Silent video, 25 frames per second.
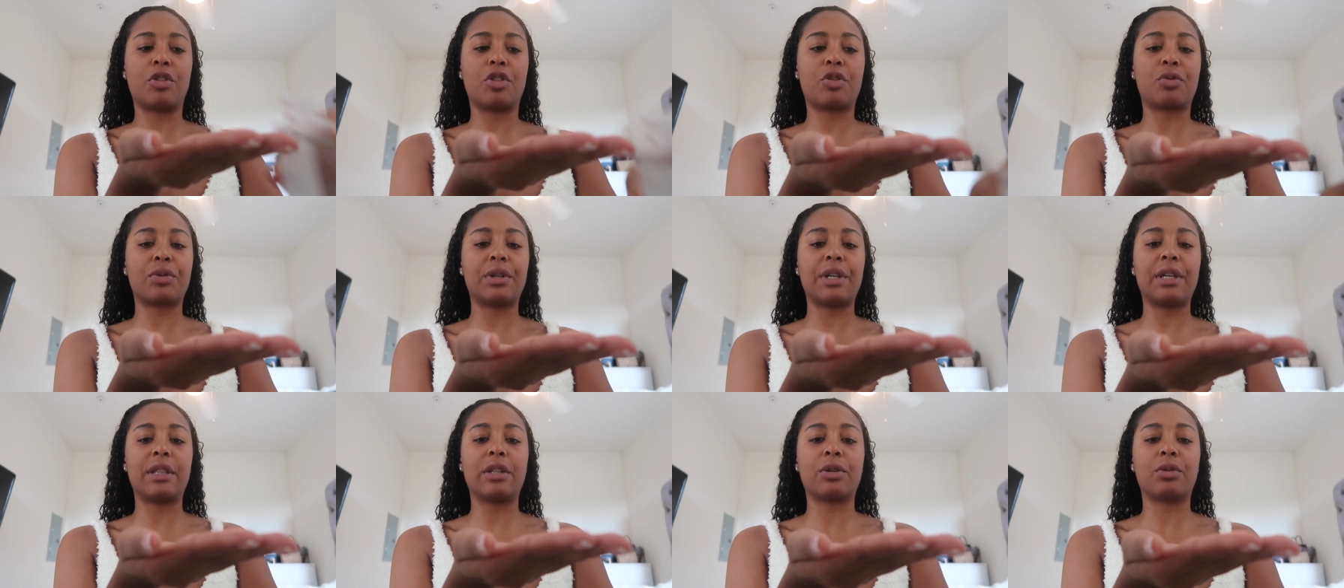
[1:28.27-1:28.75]

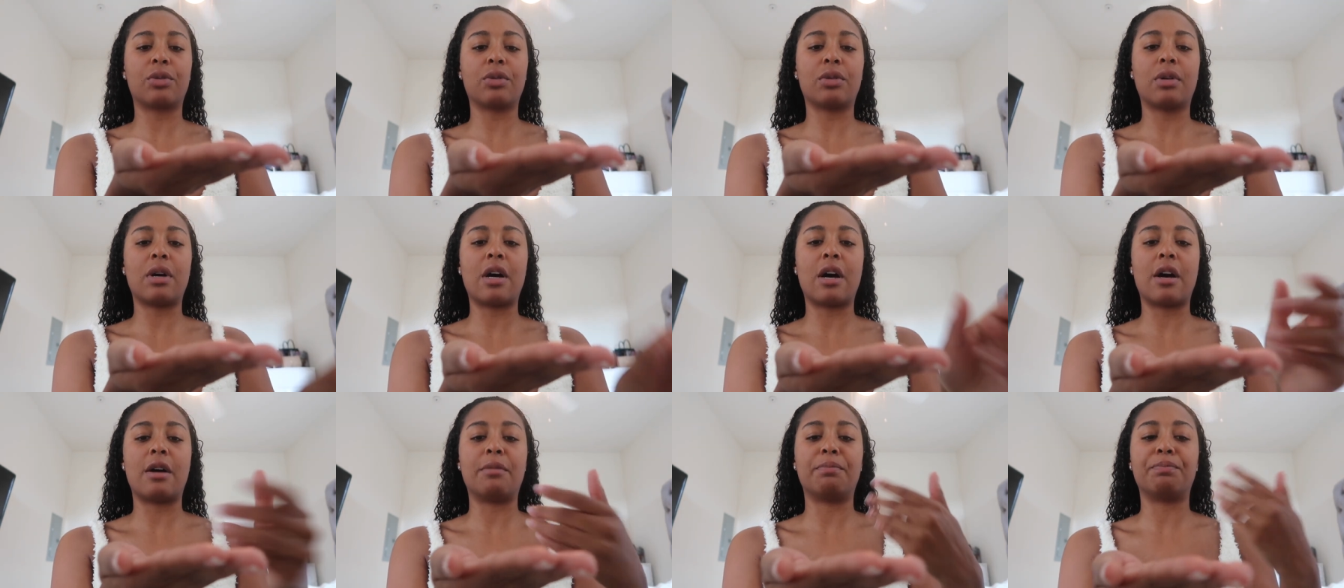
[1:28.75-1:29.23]
three
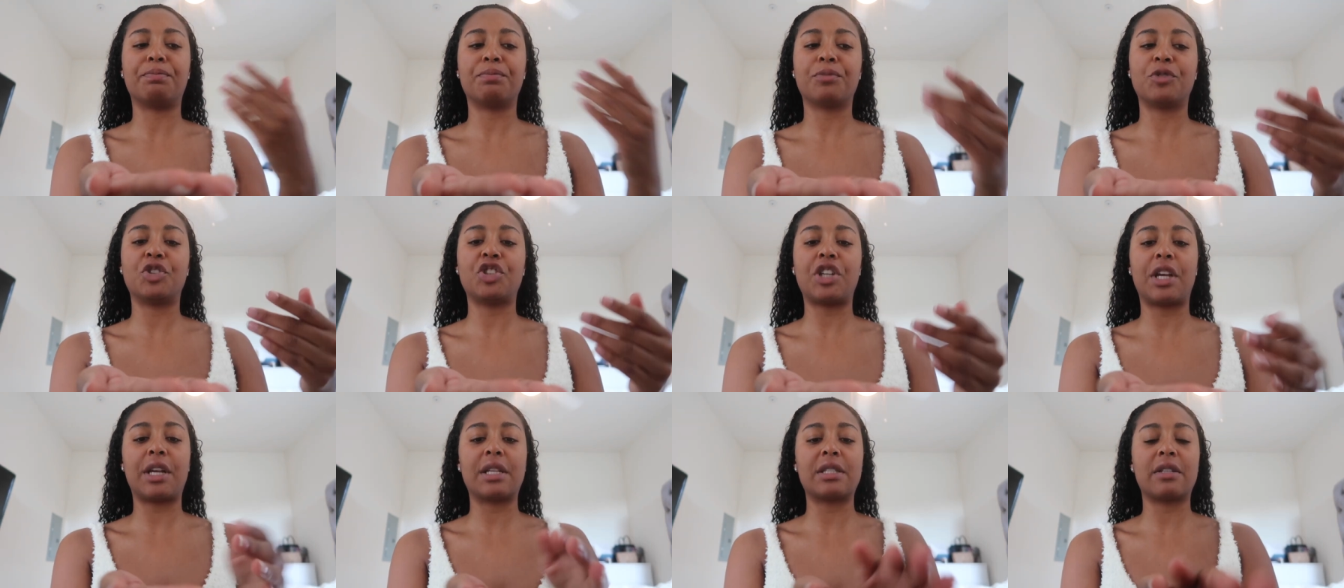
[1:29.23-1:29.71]
little um,
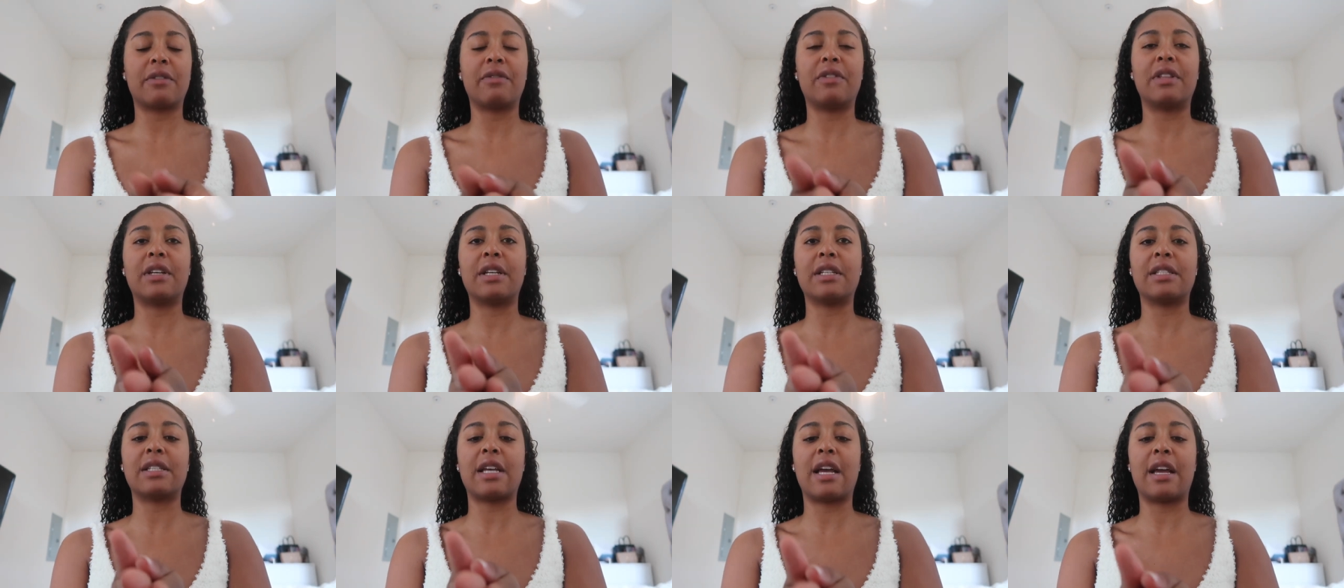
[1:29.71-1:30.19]
shakes of
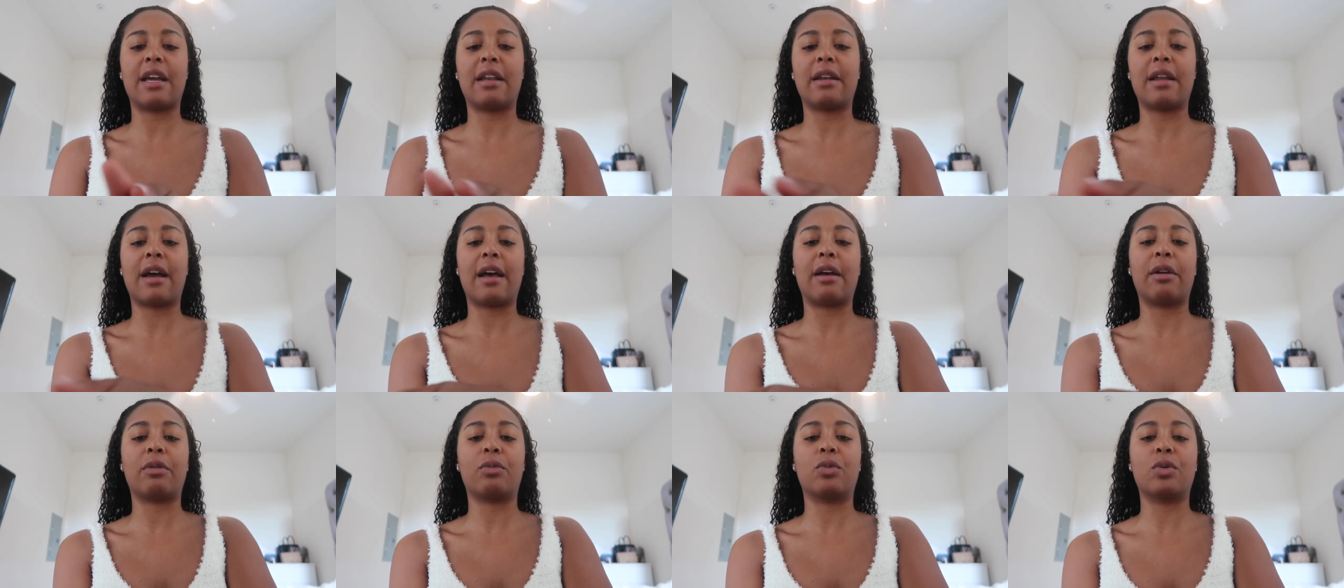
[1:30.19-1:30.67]
this
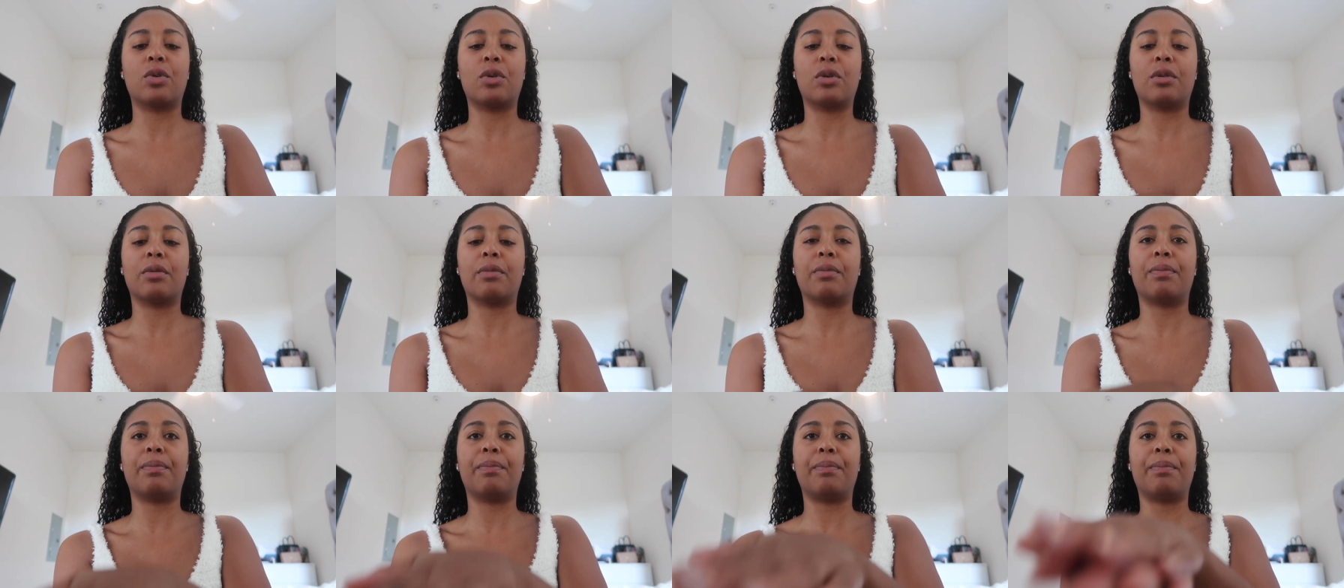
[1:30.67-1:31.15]
and I
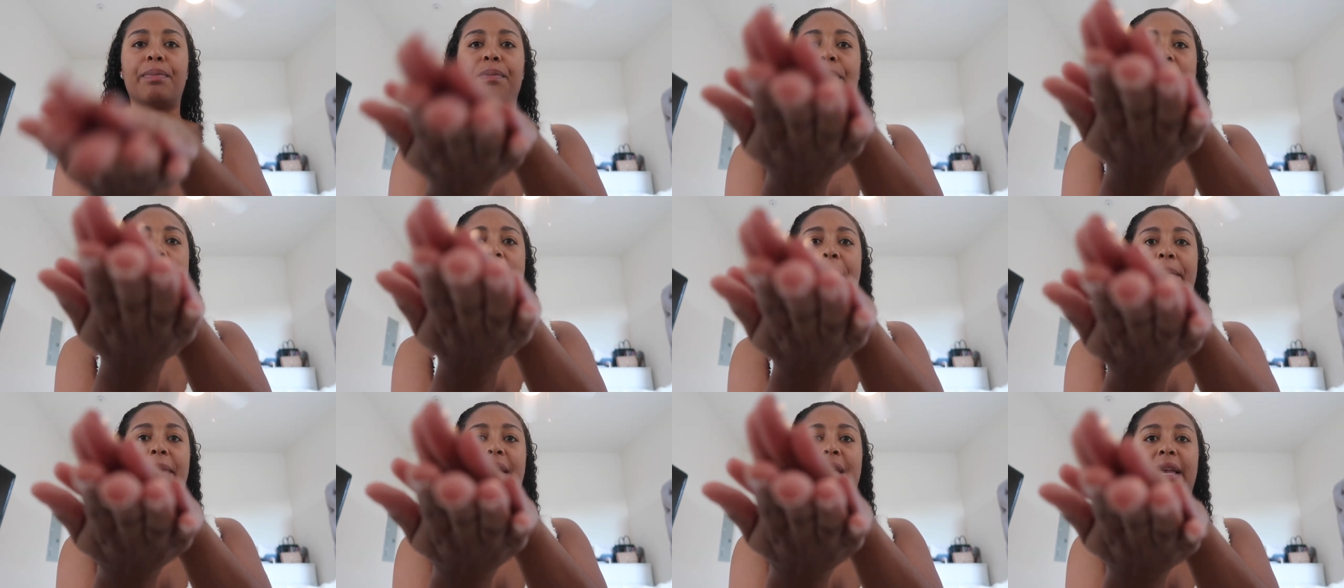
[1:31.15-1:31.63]
will
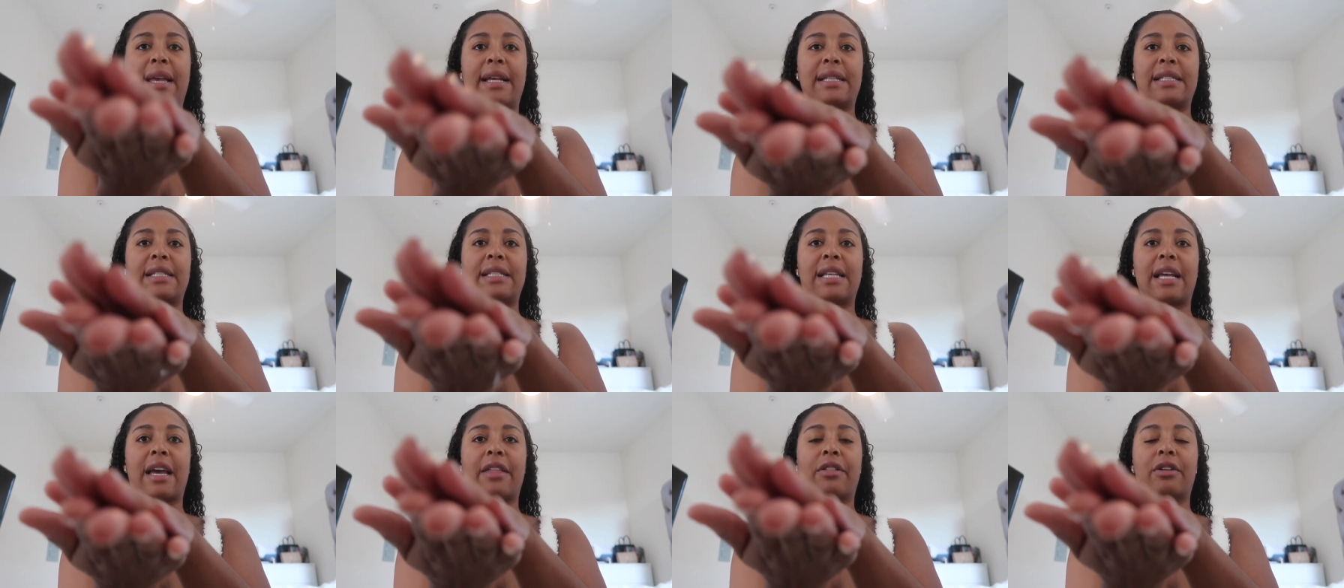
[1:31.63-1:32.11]
pat my
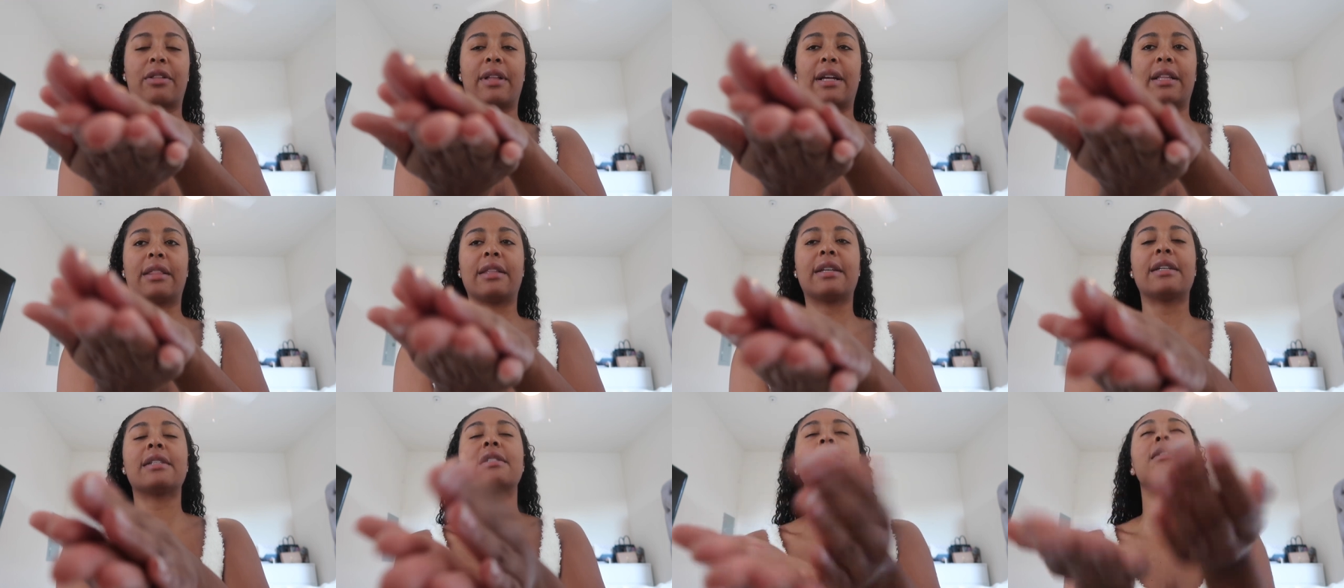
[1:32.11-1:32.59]
hands together
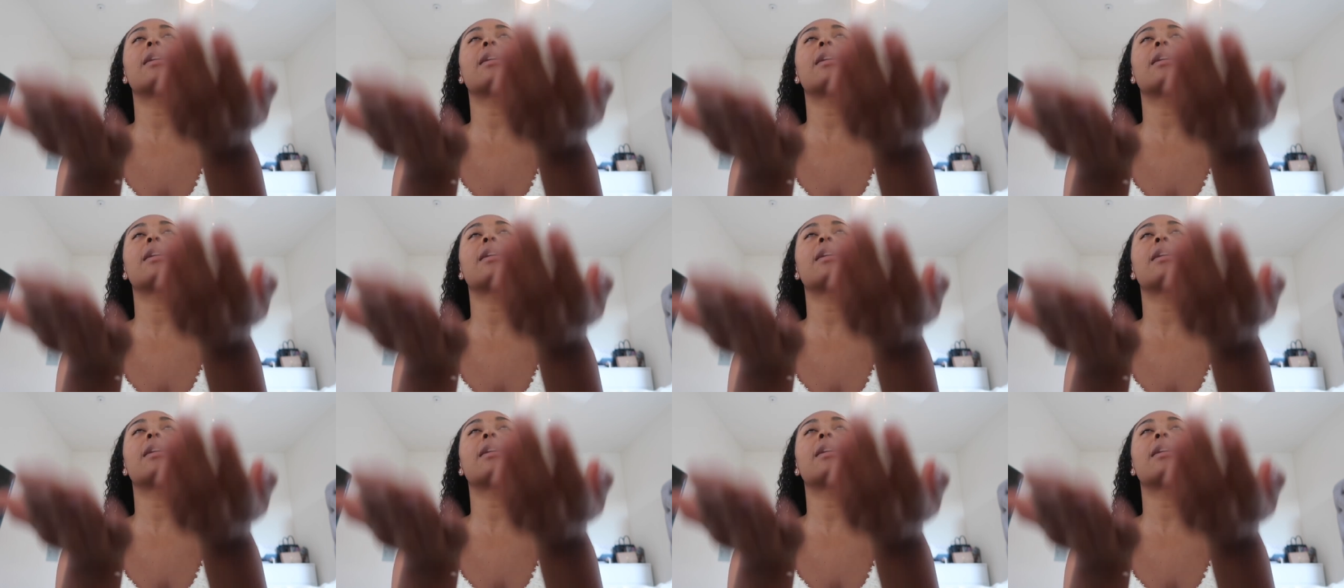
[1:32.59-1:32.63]
like this